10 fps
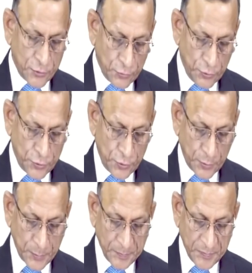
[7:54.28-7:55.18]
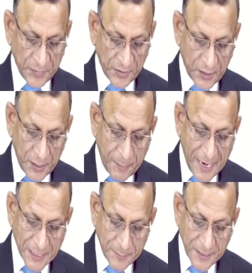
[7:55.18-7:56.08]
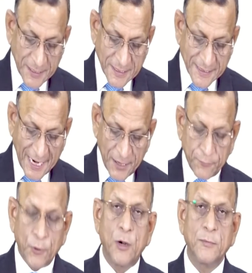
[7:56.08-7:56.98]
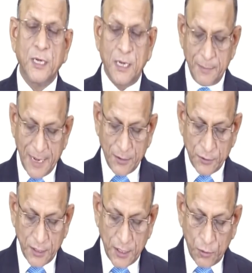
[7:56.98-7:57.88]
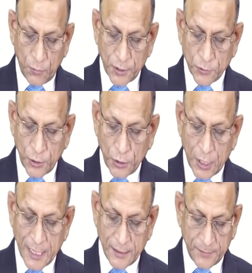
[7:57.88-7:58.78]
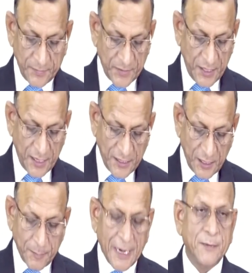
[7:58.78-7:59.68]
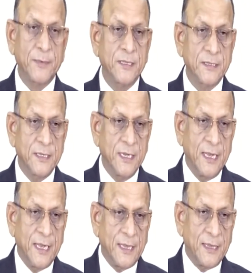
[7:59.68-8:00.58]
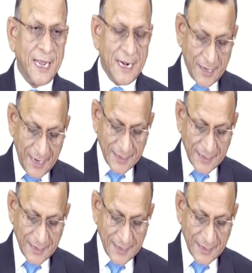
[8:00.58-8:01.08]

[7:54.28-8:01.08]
also. Departments stay informed about what is going on in other departments that is